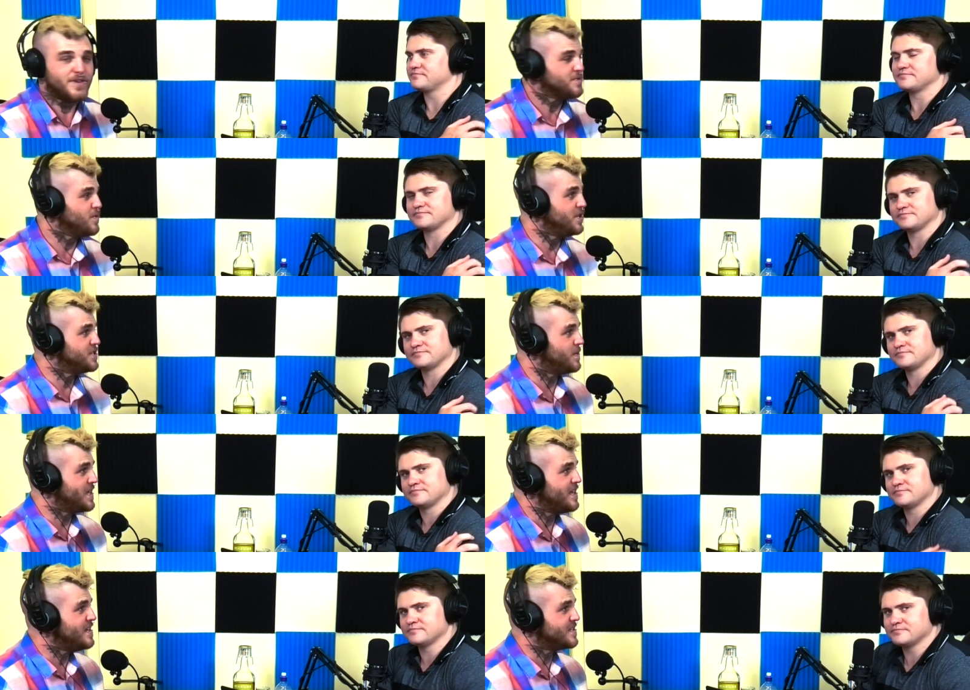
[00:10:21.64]
Speaker 1: first role in
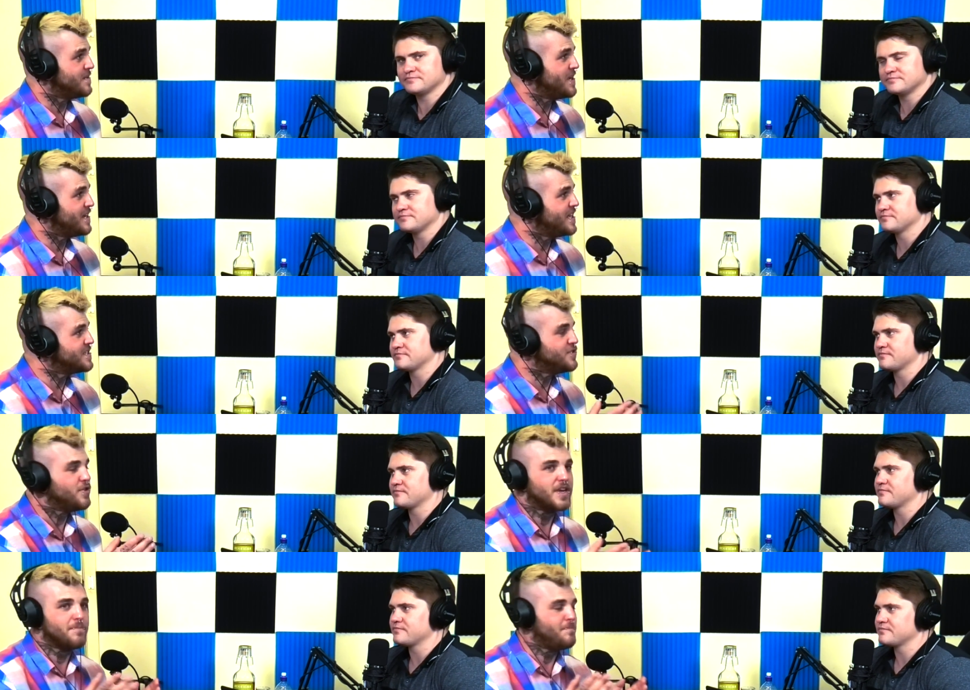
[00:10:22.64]
20 years. I mean, it's
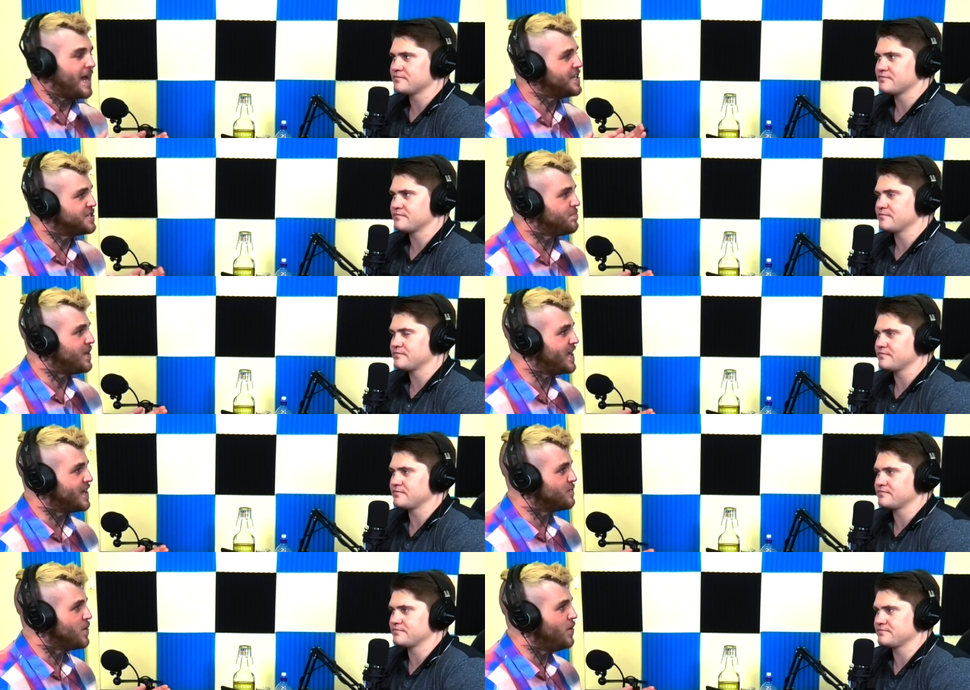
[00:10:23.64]
not a major
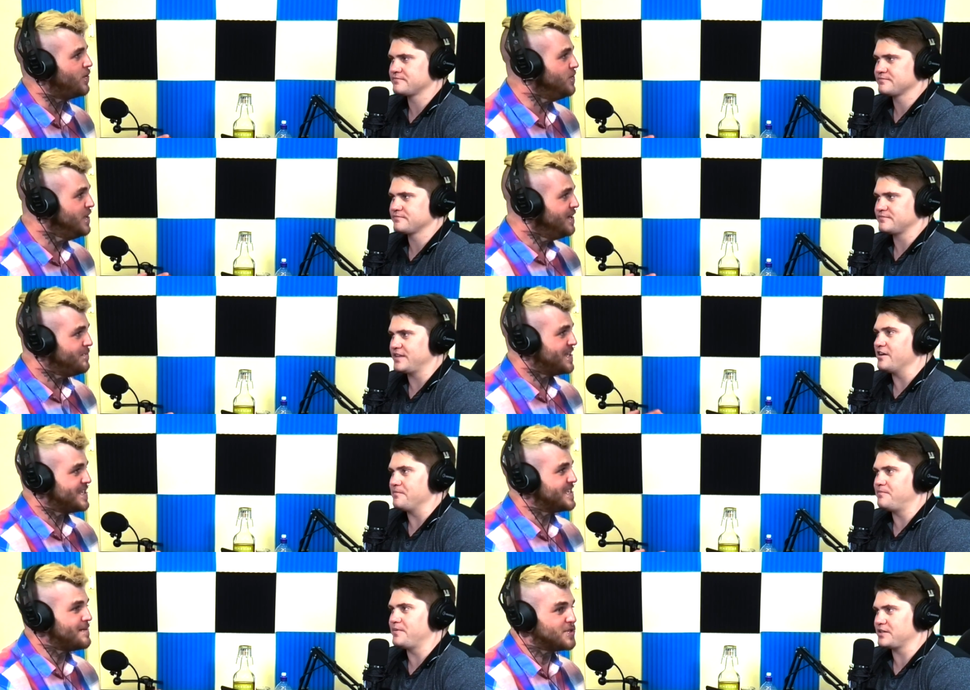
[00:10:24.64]
playing role, no, but at
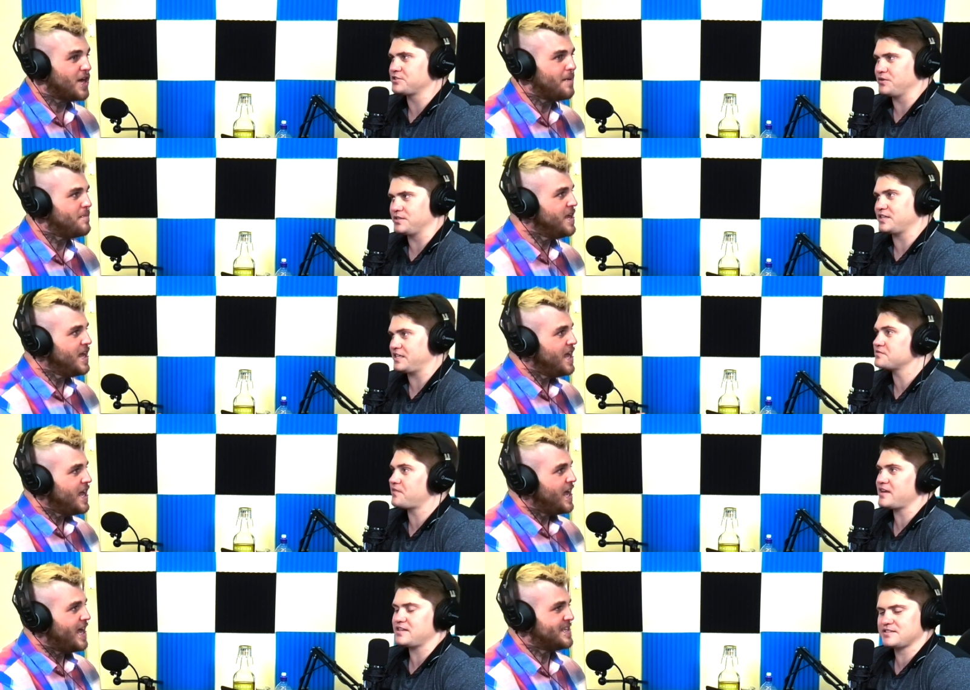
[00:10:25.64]
the same it's time, good to see his
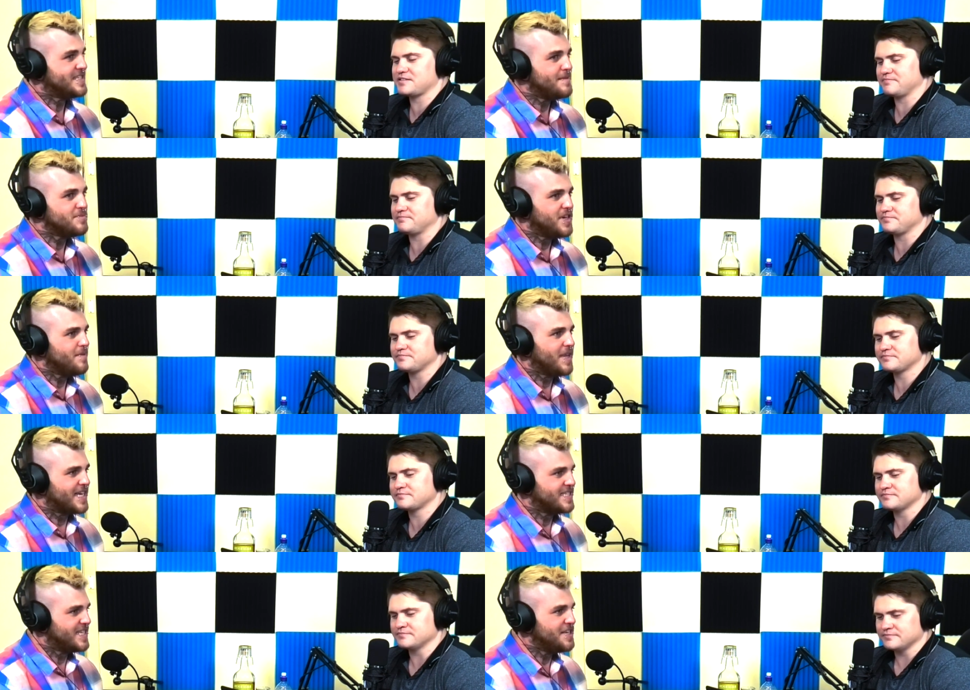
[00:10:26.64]
face. At the same time,
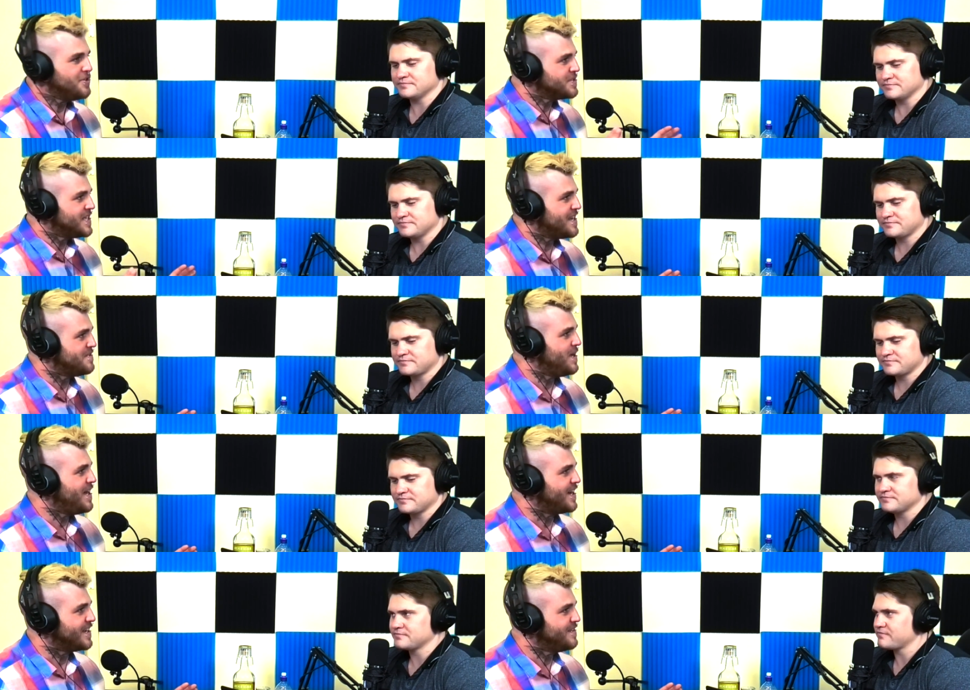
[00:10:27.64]
like, as in, he knocked it out of the
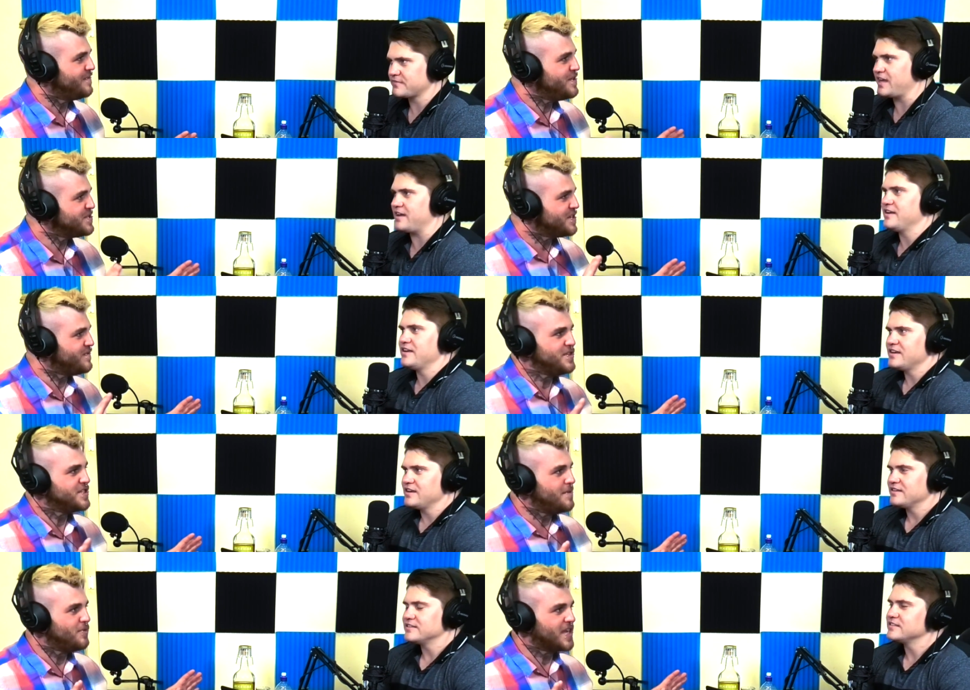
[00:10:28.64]
park. First, yeah.
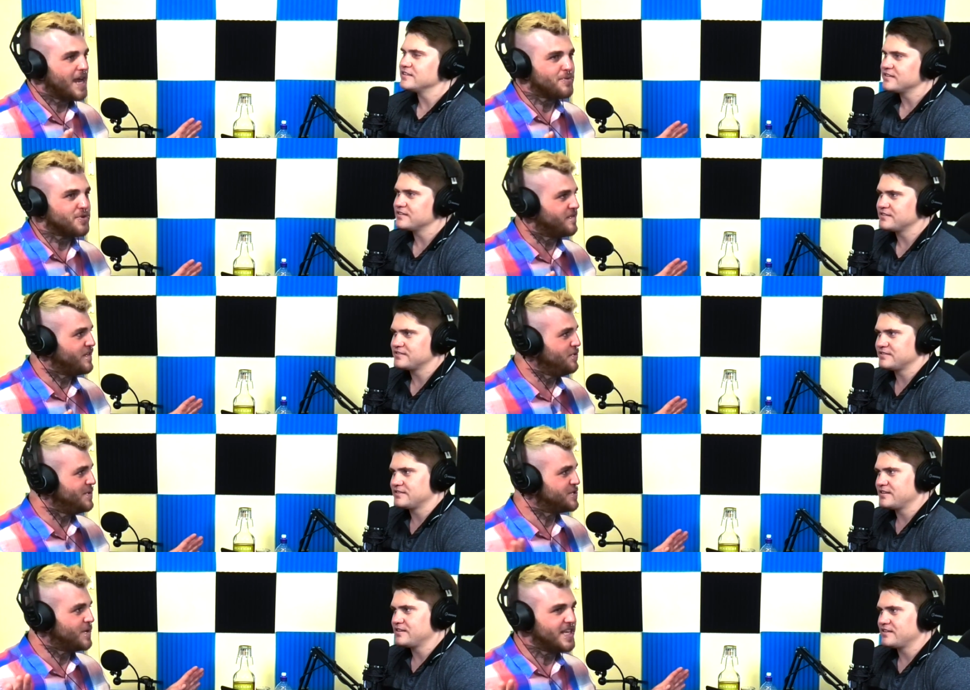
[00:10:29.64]
first time on camera on a
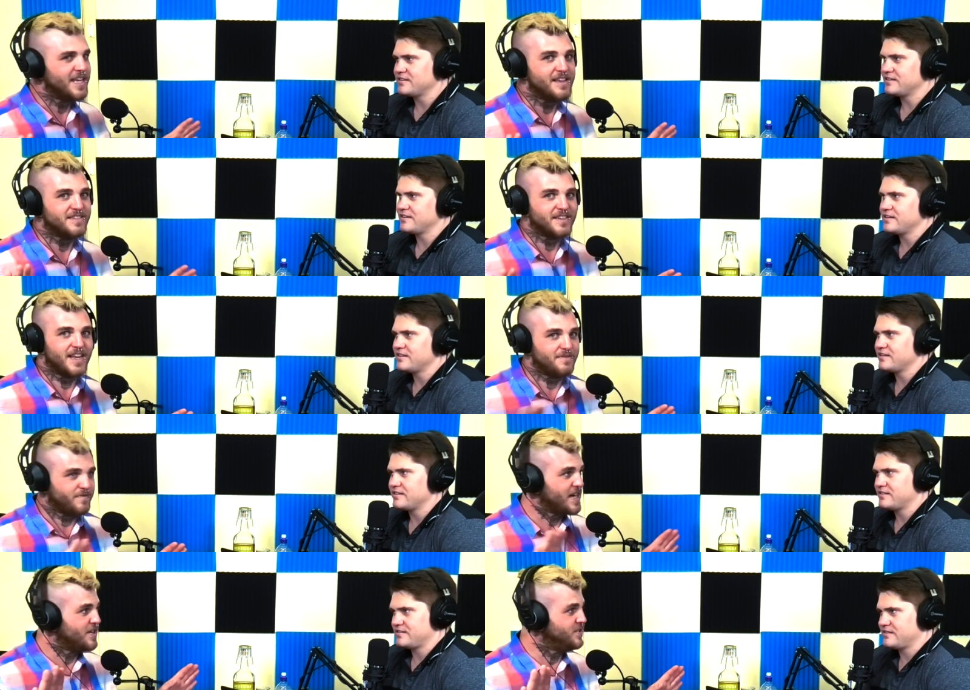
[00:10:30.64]
film in 20 years. And
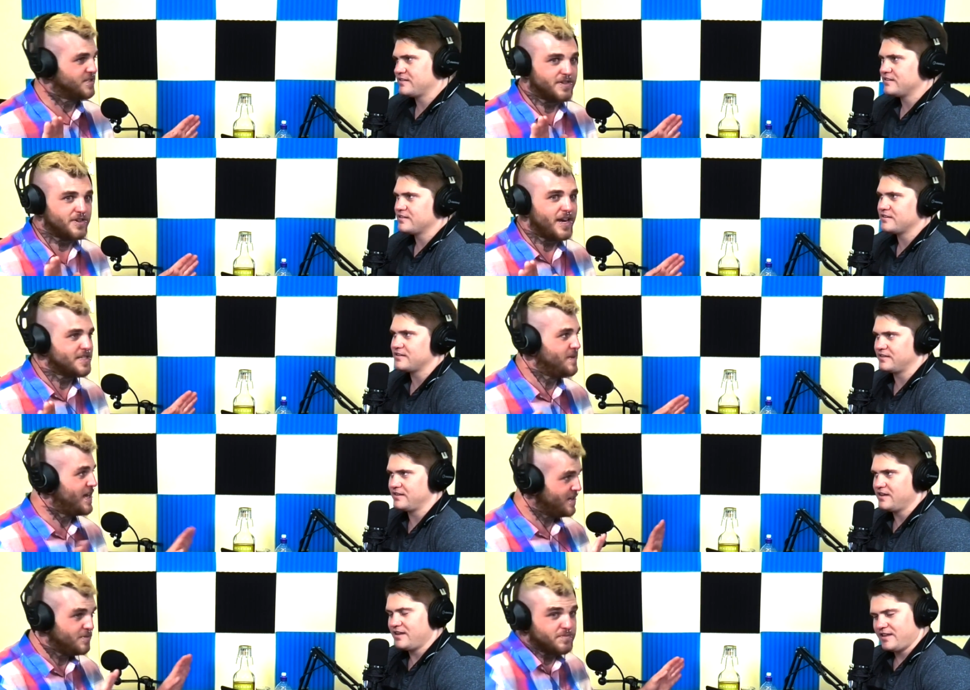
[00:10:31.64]
Frank Oz, congrats,
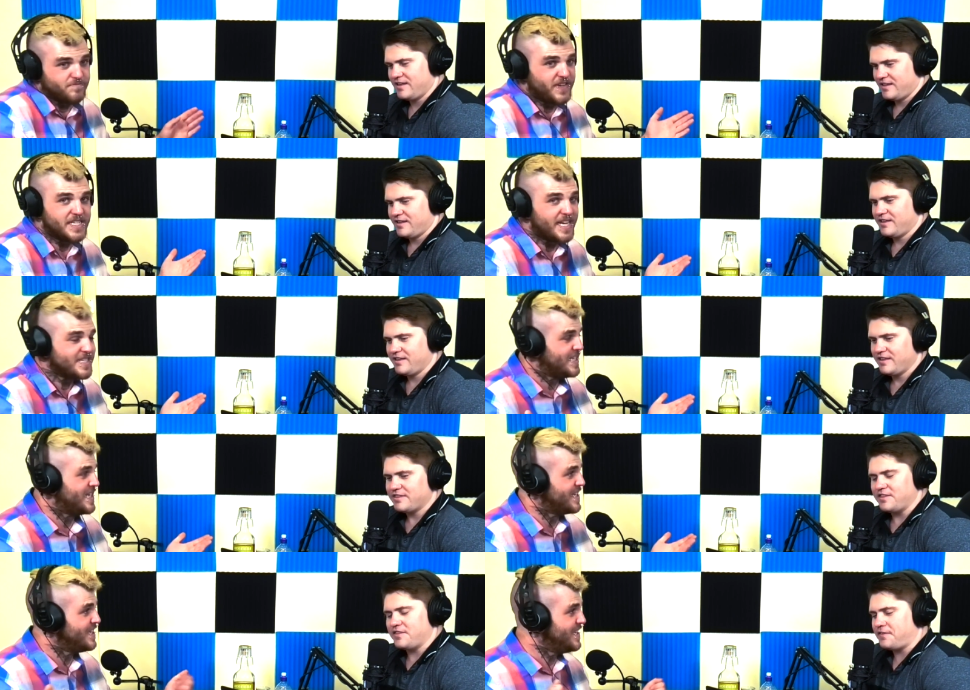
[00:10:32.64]
mate. It was
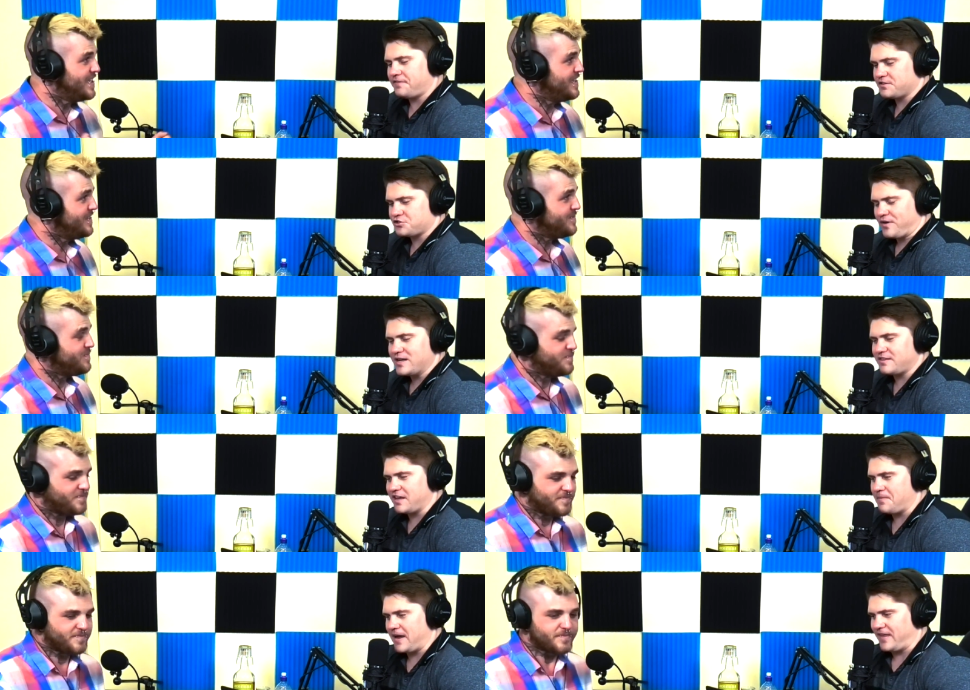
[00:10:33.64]
fantastic. The, the,
Speaker 2: the strange
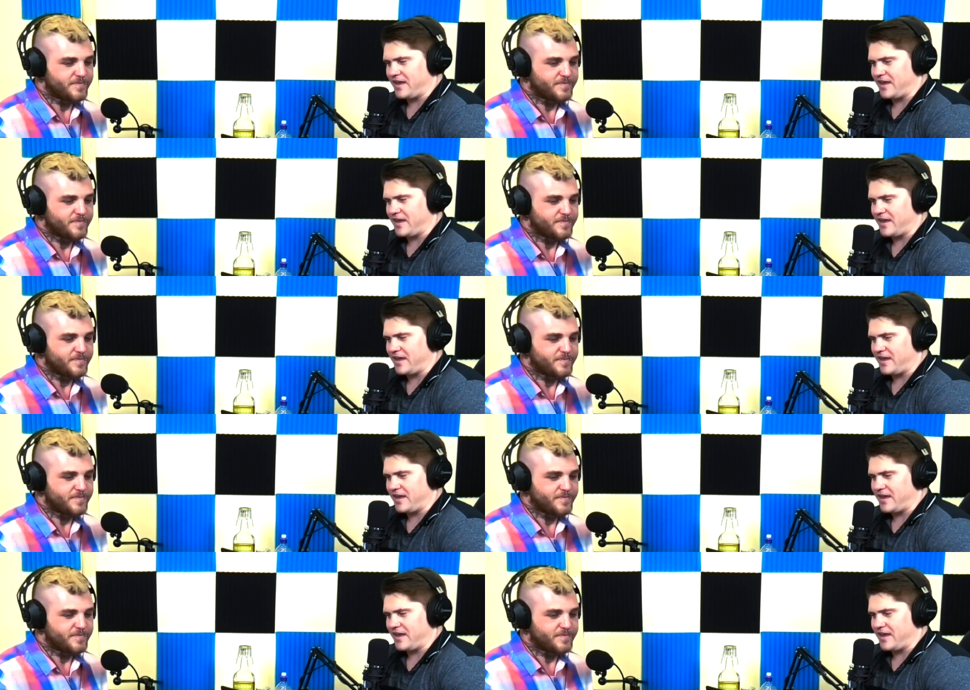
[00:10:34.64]
thing about